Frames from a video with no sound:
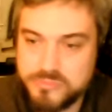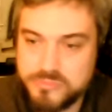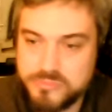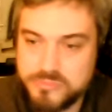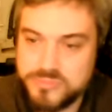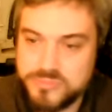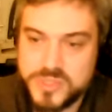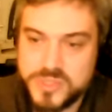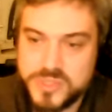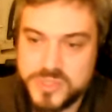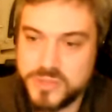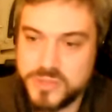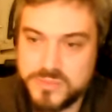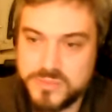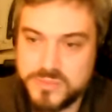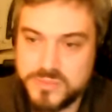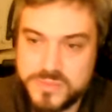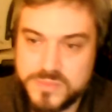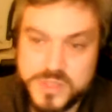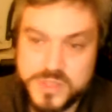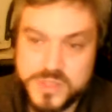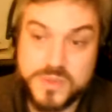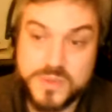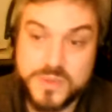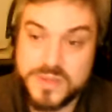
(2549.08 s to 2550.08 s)

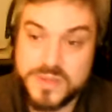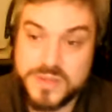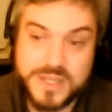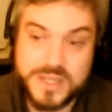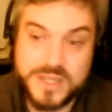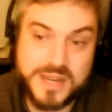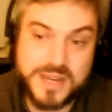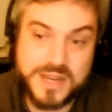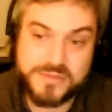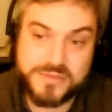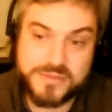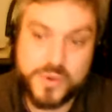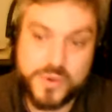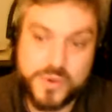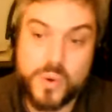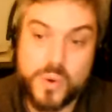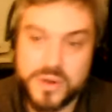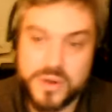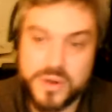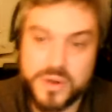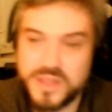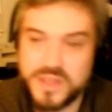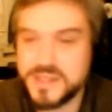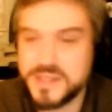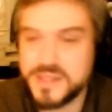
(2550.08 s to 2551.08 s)
do the kind of
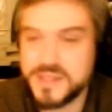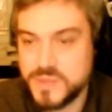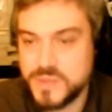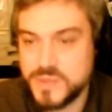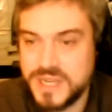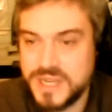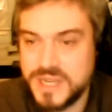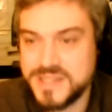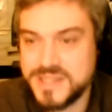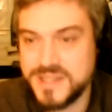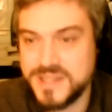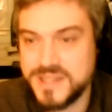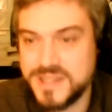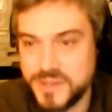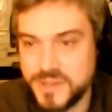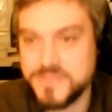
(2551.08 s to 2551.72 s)
core things we need to do.